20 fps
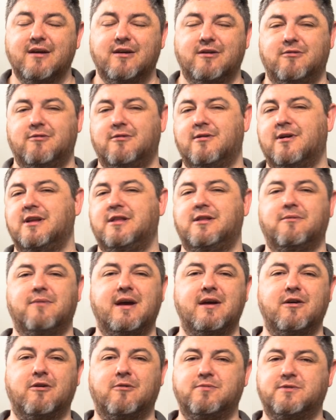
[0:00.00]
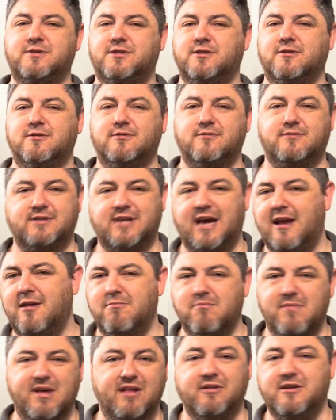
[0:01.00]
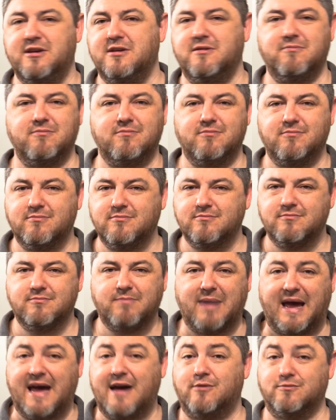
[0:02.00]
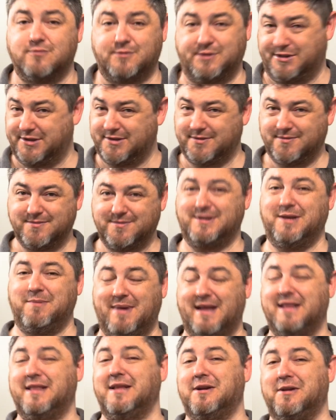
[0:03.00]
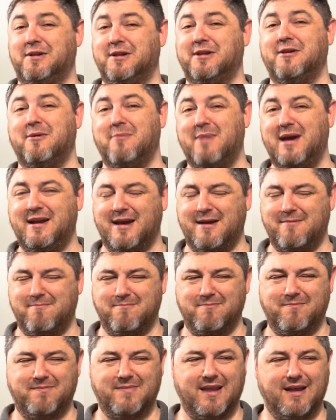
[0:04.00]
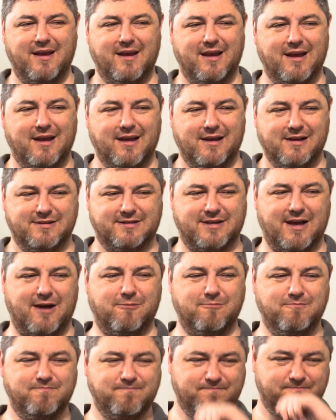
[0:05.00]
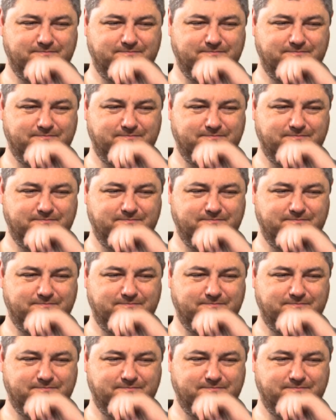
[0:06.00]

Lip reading: right the way up to 10 million pounds, depending on the domain name. So